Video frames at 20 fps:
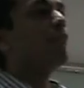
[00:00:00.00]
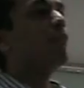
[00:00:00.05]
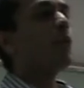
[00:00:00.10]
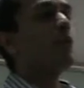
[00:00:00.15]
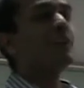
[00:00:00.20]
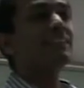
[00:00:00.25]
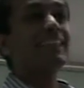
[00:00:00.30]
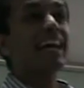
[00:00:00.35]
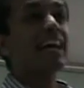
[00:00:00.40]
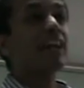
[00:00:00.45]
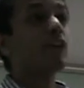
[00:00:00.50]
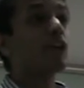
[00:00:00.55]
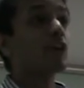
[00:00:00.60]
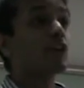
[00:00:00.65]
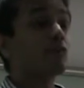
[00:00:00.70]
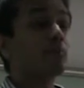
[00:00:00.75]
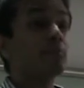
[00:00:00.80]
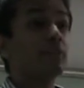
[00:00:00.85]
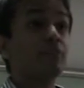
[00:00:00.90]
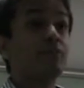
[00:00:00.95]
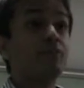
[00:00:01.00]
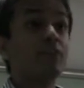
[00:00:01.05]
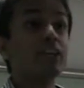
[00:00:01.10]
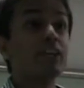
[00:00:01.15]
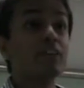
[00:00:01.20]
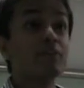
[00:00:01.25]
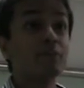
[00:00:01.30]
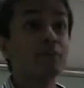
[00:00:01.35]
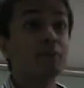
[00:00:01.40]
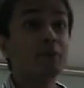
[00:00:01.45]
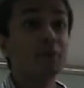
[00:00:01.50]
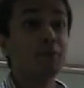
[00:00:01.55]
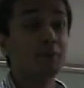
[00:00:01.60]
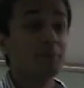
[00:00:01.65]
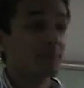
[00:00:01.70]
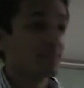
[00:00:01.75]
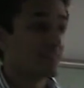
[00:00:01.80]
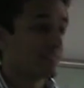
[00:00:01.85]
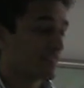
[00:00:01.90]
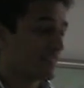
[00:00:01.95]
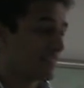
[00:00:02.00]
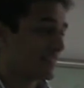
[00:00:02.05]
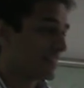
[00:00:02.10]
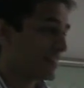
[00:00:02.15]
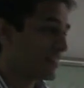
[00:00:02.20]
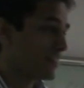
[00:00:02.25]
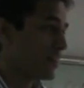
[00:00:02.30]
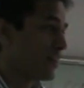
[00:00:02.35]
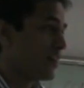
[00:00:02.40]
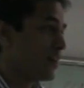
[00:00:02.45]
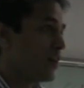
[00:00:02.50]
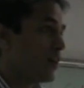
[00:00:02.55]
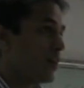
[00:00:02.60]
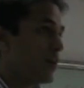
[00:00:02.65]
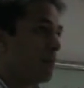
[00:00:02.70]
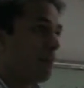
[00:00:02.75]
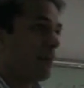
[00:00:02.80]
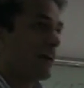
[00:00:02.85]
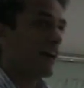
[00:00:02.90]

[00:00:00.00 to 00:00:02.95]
voice echoed from the front of the room. My